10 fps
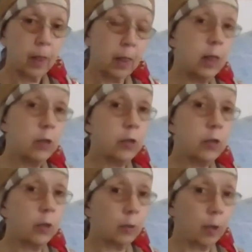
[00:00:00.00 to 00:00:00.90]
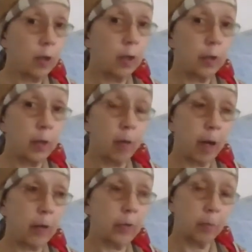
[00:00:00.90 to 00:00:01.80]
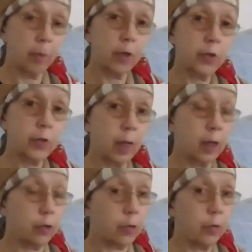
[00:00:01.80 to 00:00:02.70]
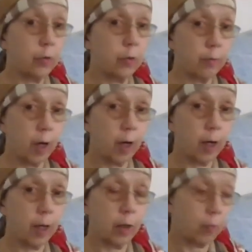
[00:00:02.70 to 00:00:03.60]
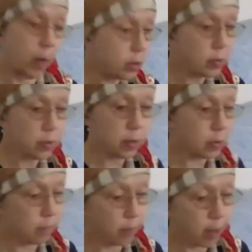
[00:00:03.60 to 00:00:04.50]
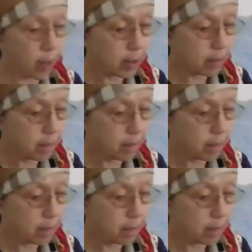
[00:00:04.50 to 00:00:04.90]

need to learn about the mercy and truth of God and the righteousness of God.